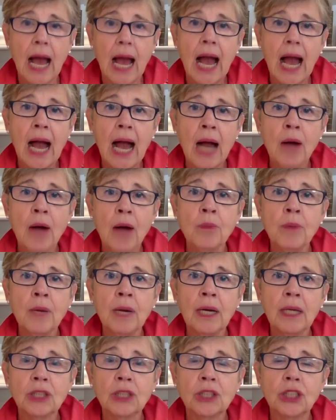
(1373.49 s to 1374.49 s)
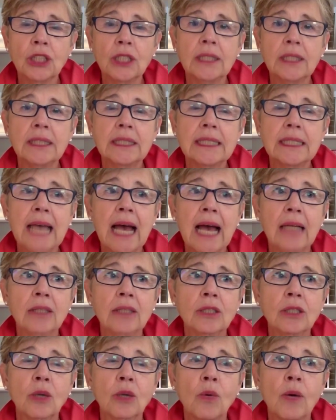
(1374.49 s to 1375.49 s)
How much is
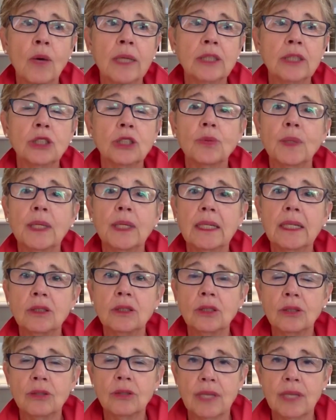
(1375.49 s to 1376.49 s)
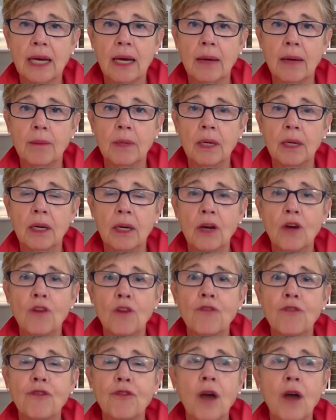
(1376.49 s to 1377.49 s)
that going to hinder them
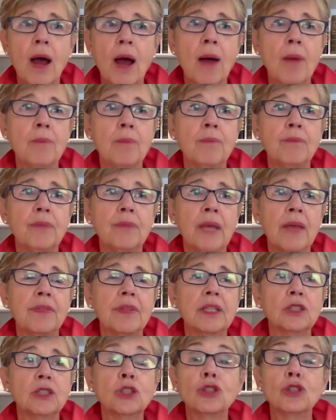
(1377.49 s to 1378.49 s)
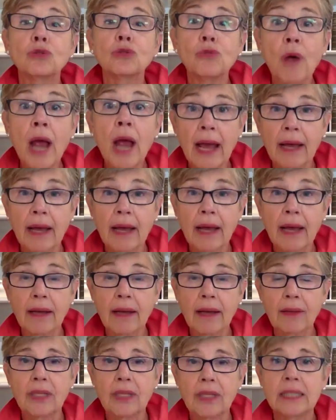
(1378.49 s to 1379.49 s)
from the strength
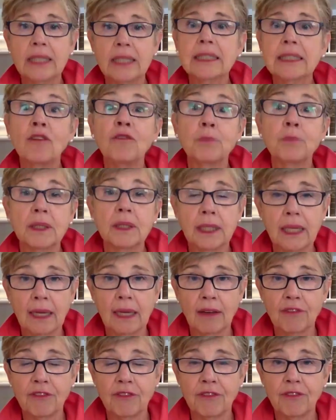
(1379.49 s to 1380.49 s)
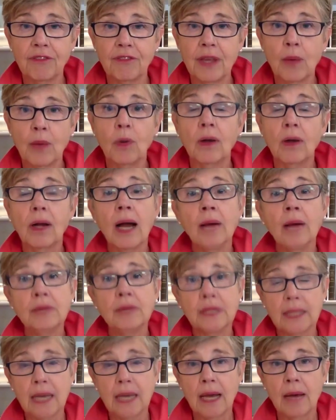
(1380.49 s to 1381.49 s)
and self belief that will come to
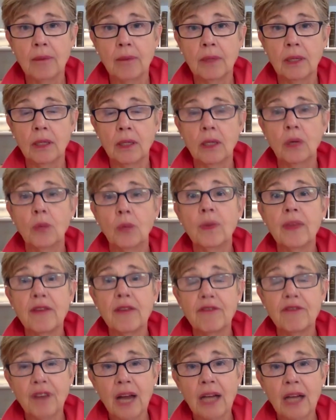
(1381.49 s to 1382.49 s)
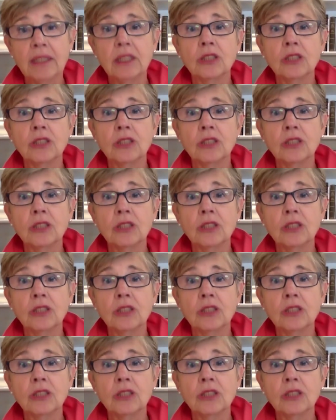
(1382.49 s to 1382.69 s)
them when they find